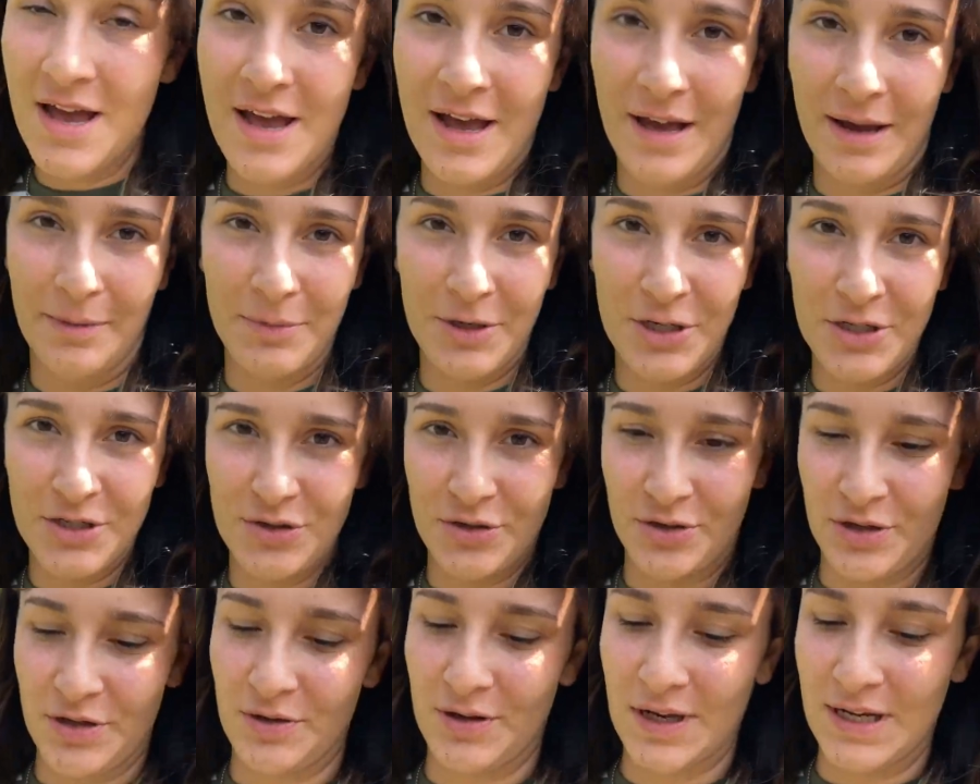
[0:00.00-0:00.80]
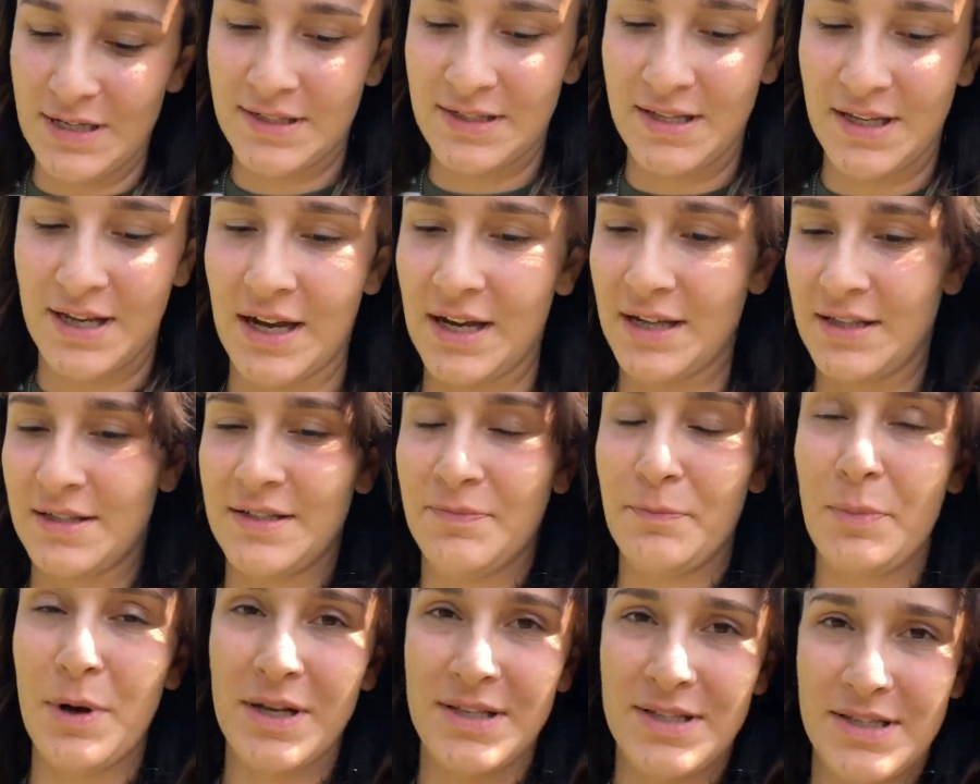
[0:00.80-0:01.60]
I'm gonna show you guys the kinds
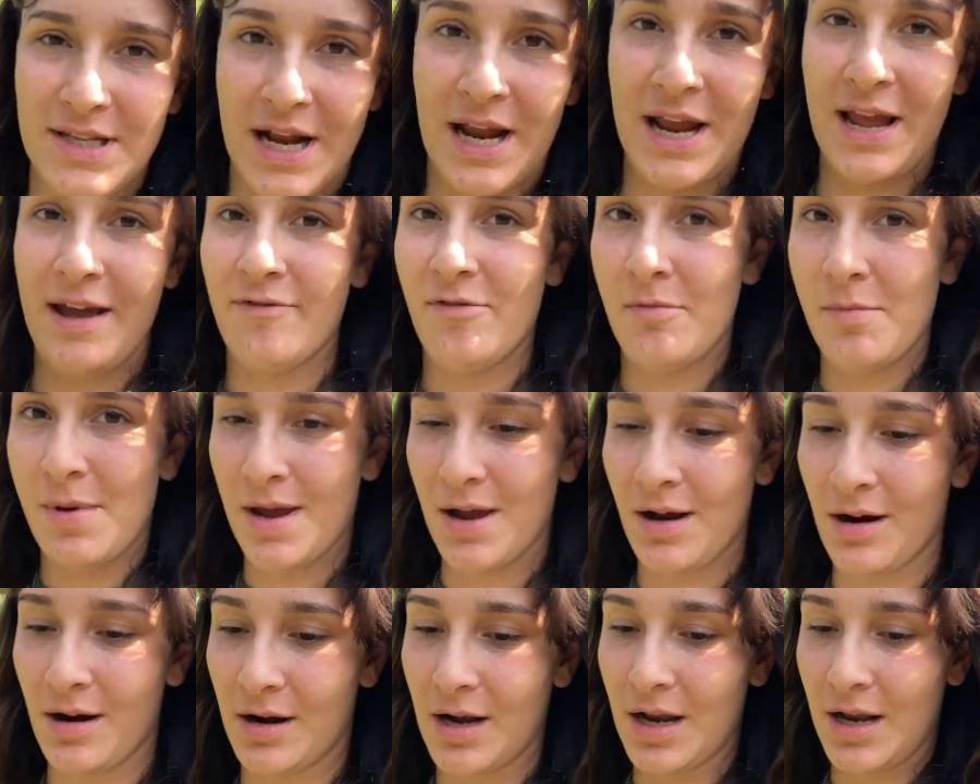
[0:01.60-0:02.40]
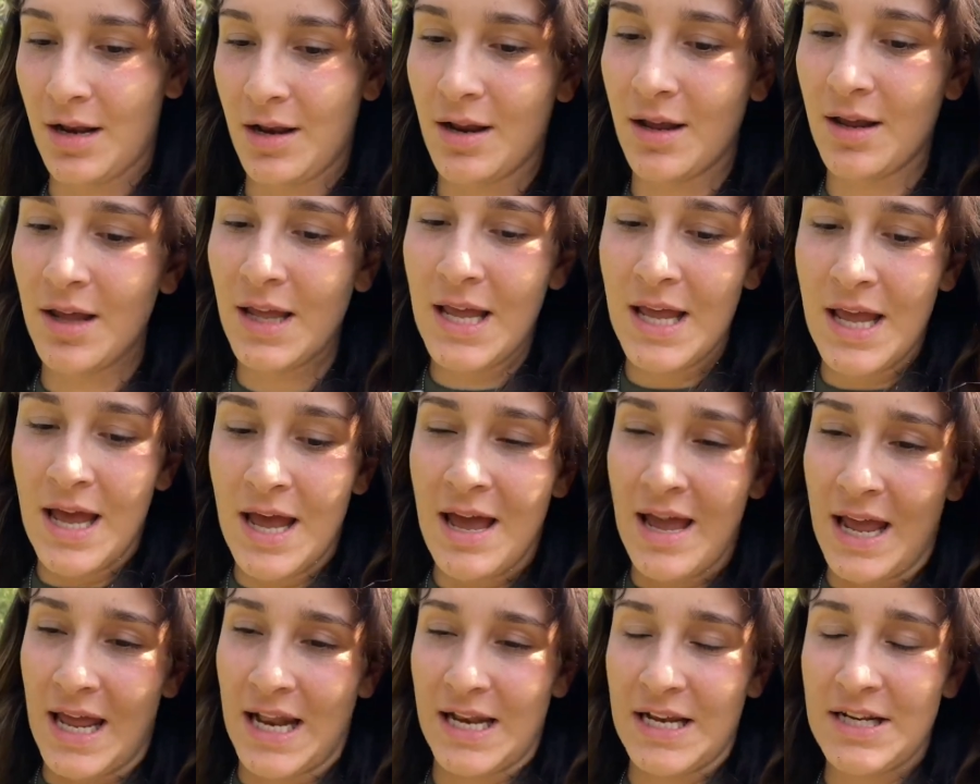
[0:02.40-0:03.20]
of bugs that I have in my garden,
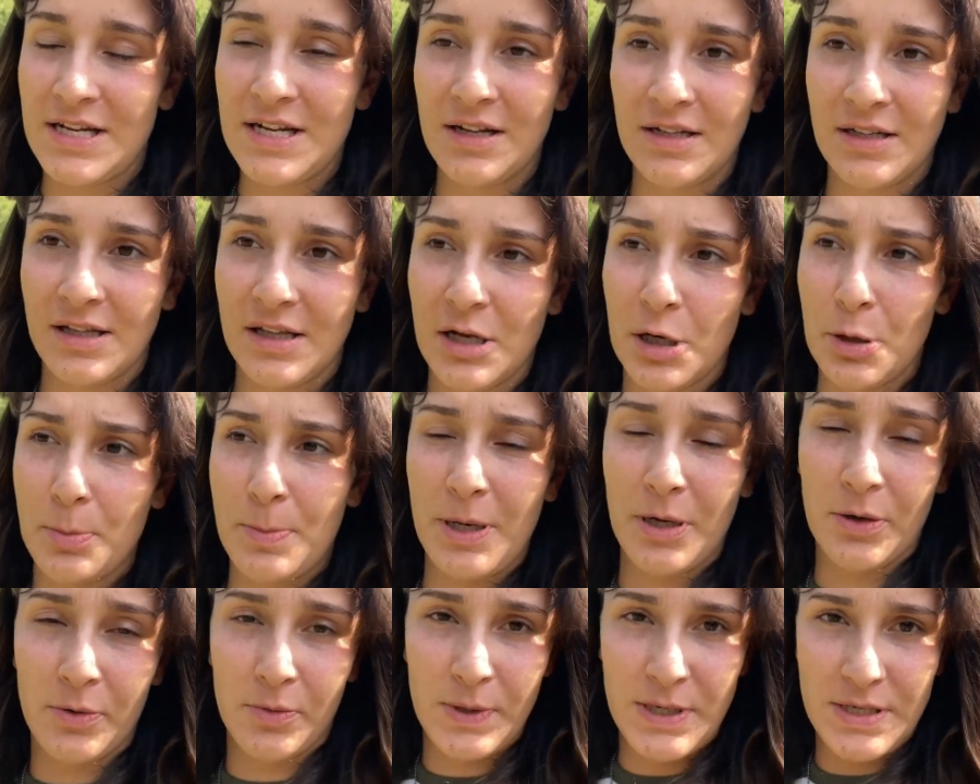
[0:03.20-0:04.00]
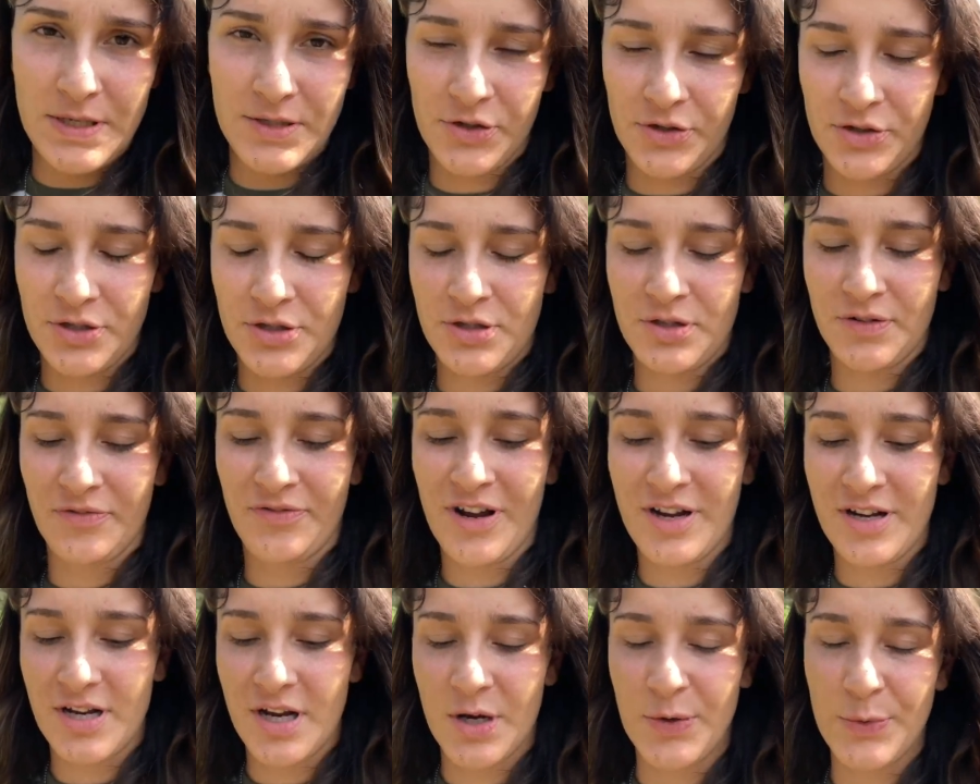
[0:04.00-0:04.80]
and I did a little bit of research to
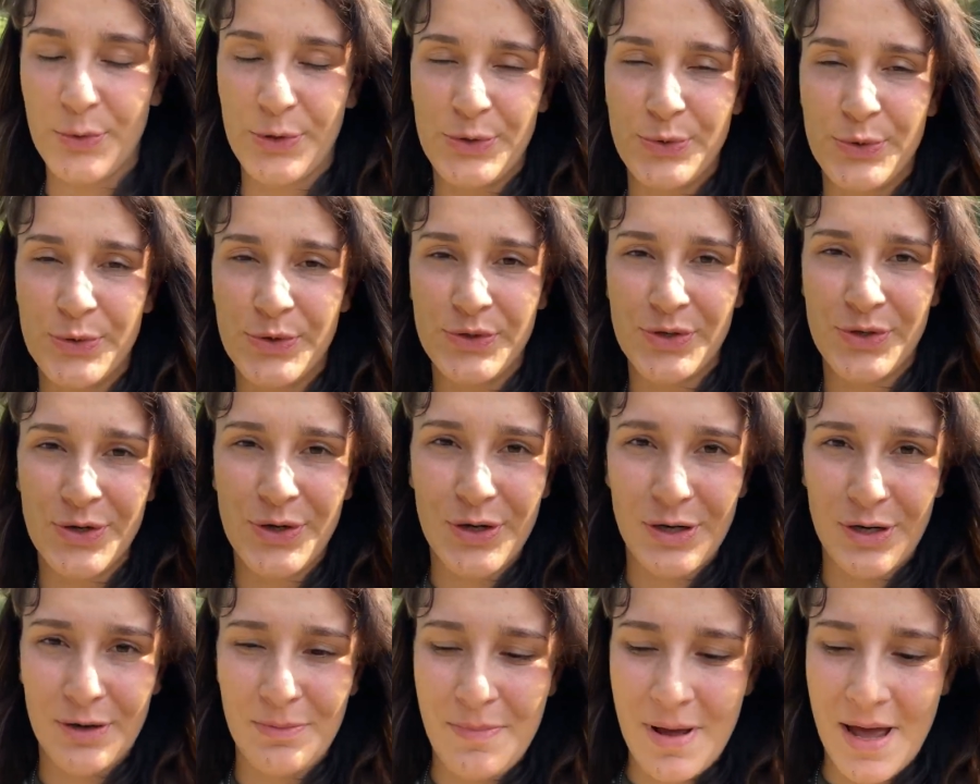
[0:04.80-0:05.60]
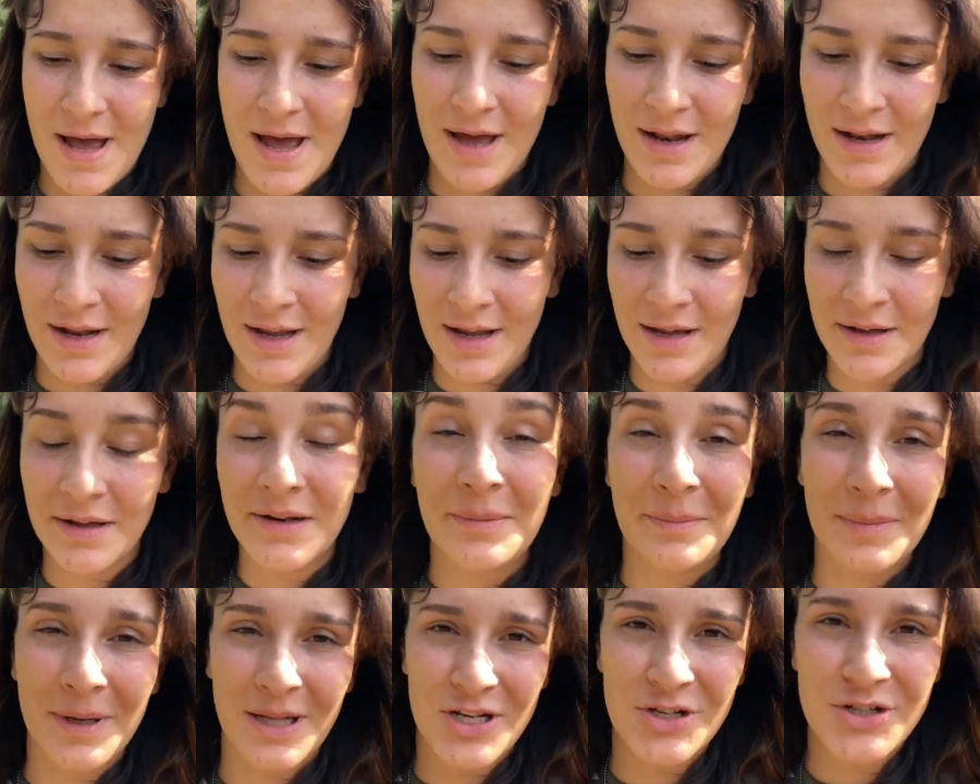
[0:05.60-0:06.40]
find out which ones are good and bad, and
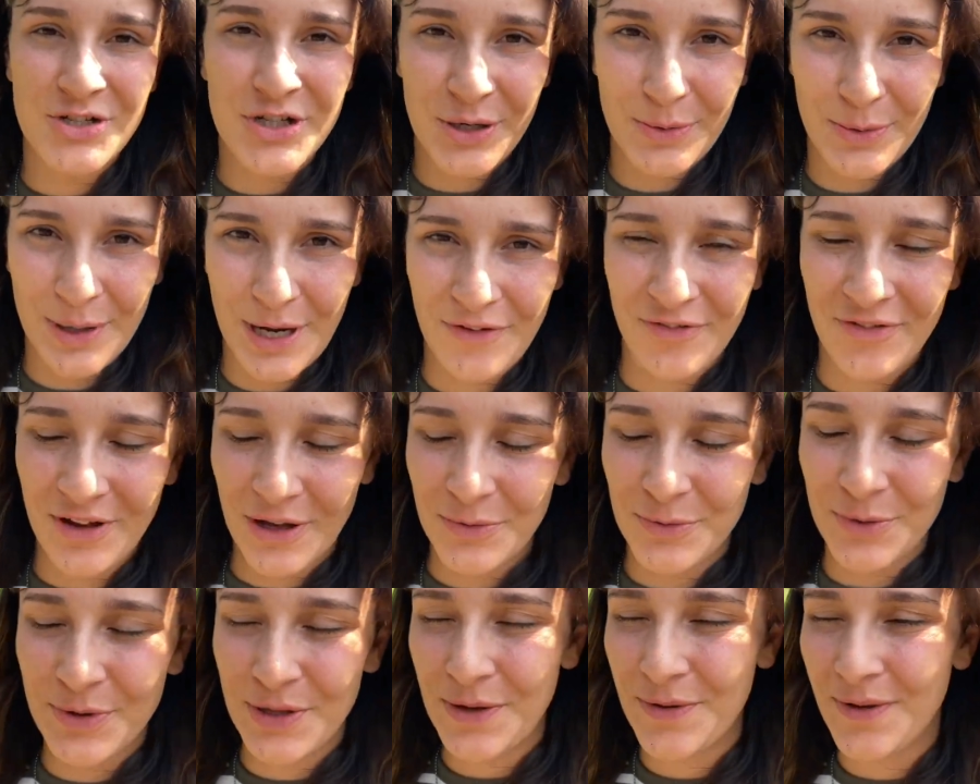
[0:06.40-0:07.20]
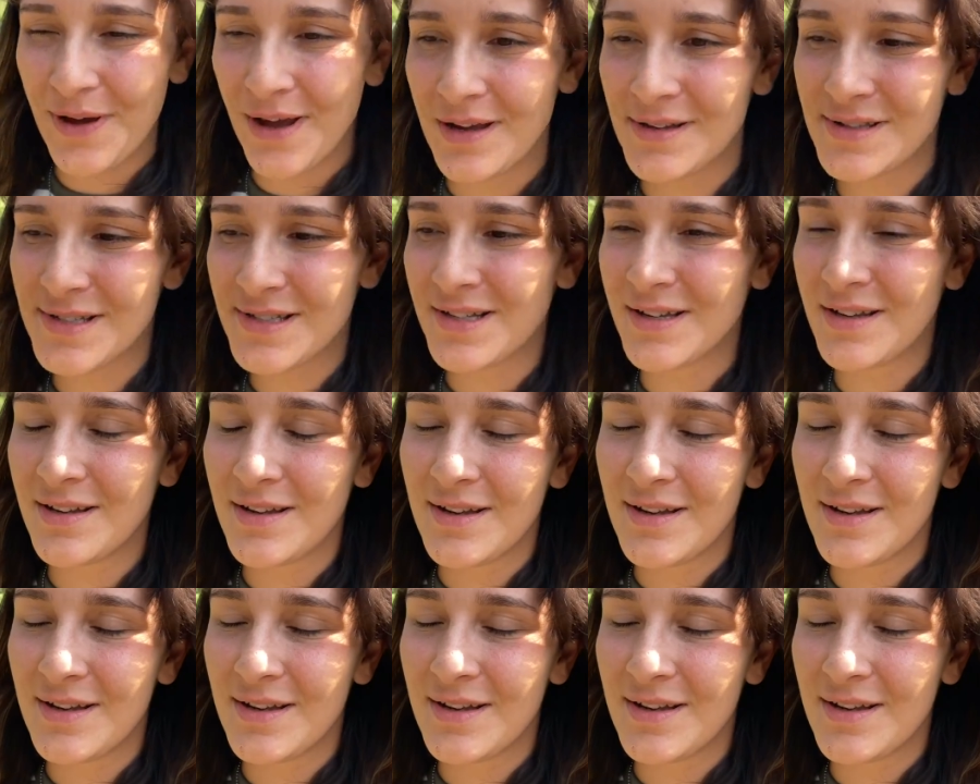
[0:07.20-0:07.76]
I'm gonna share what I found with you guys.